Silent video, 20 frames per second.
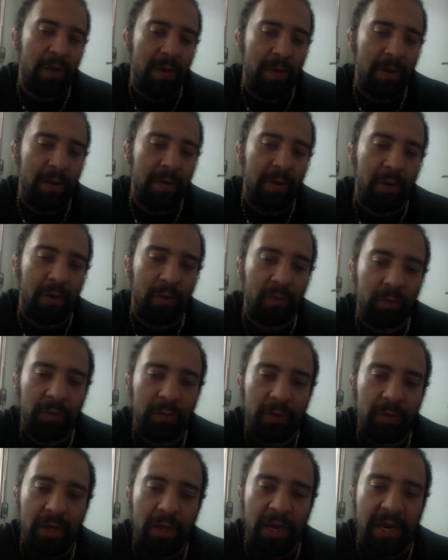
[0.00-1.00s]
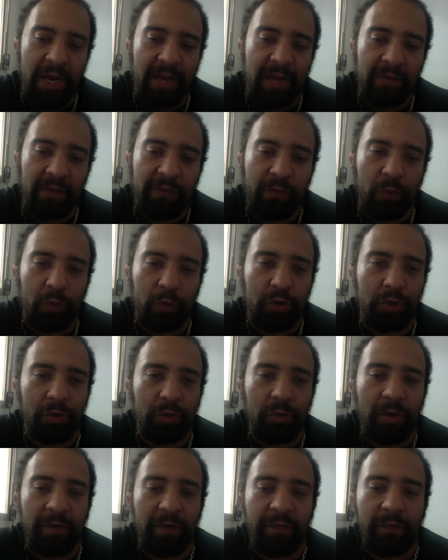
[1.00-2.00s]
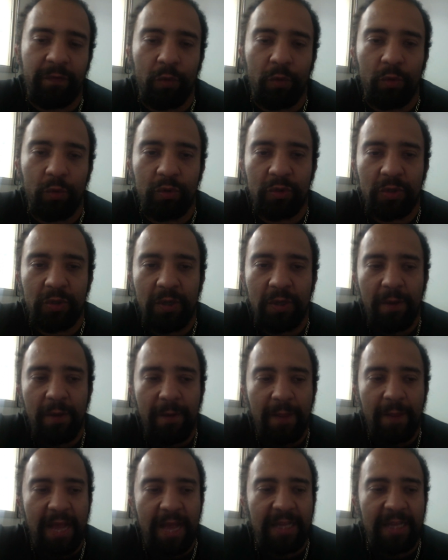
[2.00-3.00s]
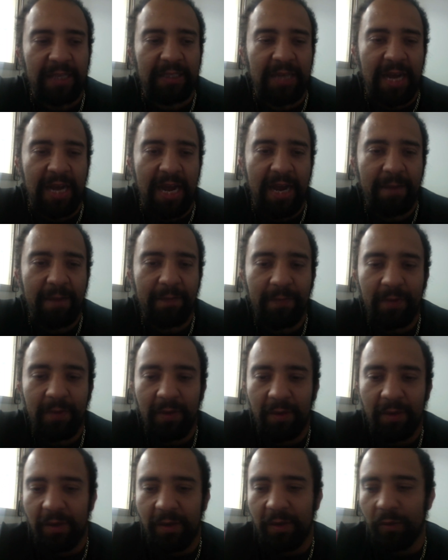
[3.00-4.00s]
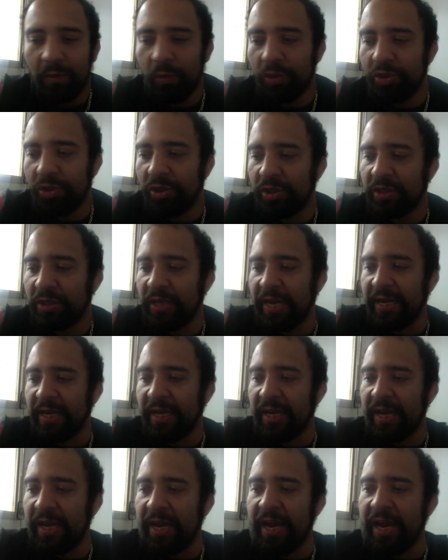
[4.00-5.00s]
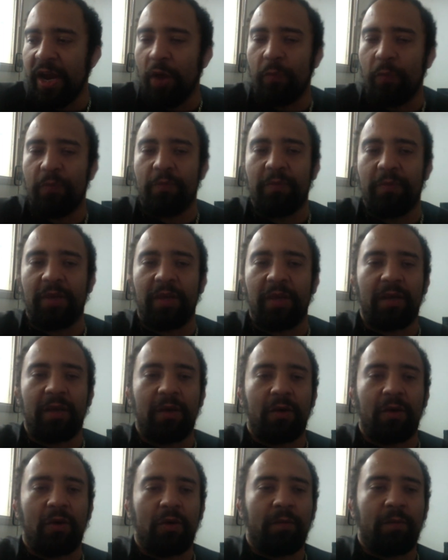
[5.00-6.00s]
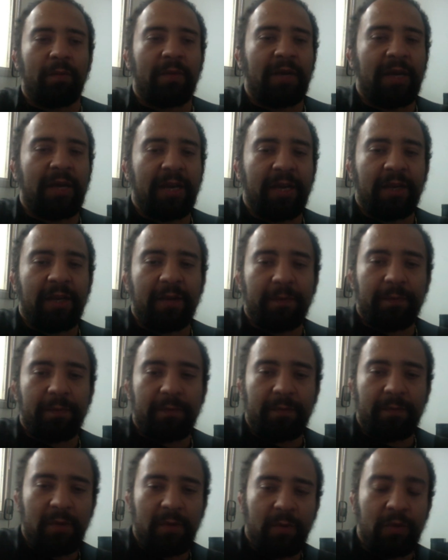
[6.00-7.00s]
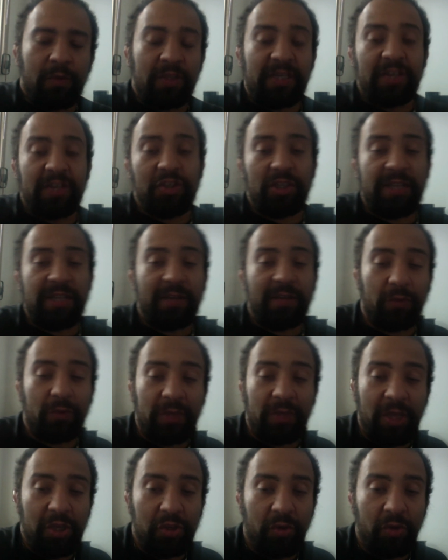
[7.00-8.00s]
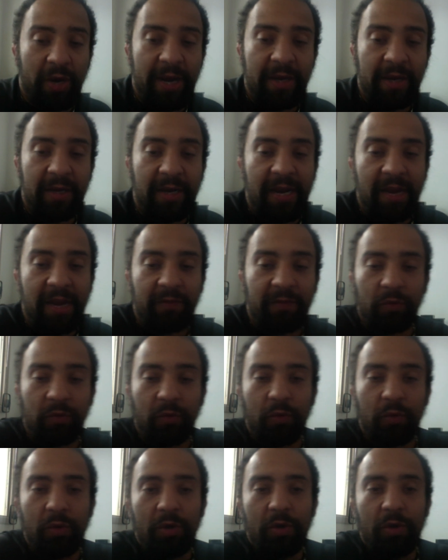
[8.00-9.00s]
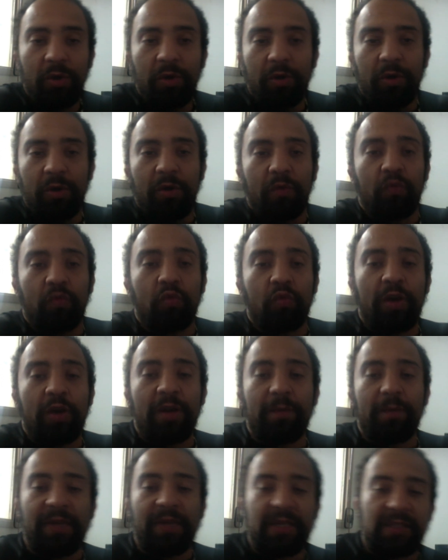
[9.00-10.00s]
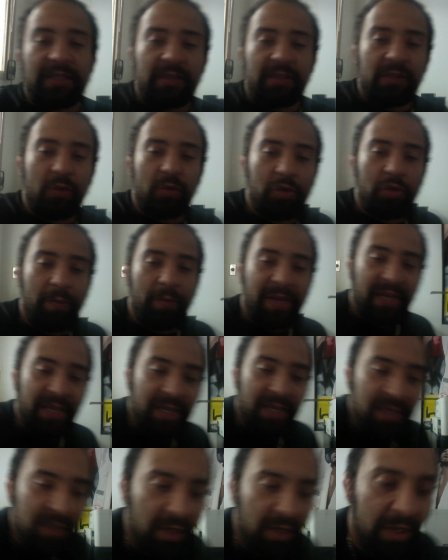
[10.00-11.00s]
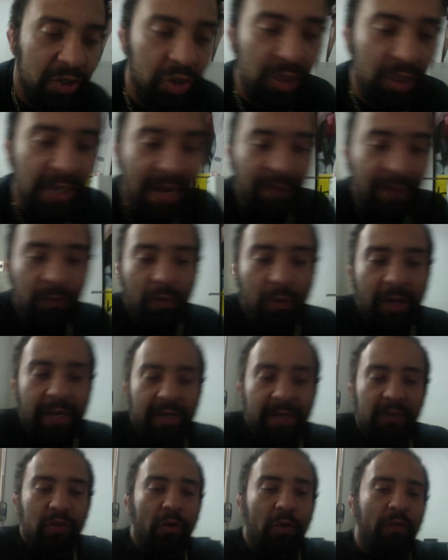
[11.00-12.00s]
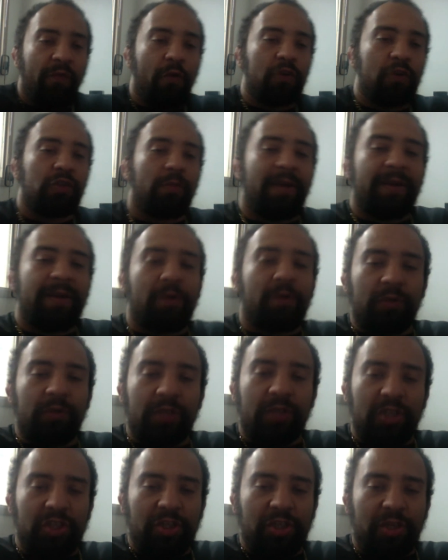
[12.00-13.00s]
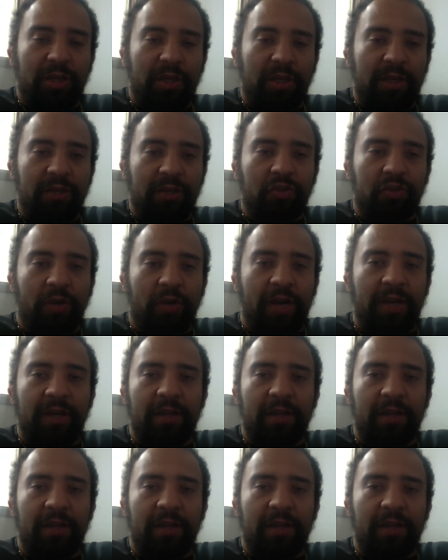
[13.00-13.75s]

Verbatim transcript: you know, a handful, two handfuls mm-hmm. at the mm-hmm. time, which is like helped me on my because I just had to teach, right? I didn't have to run a business, which make easier. Just have to like so focus on my conditioning and training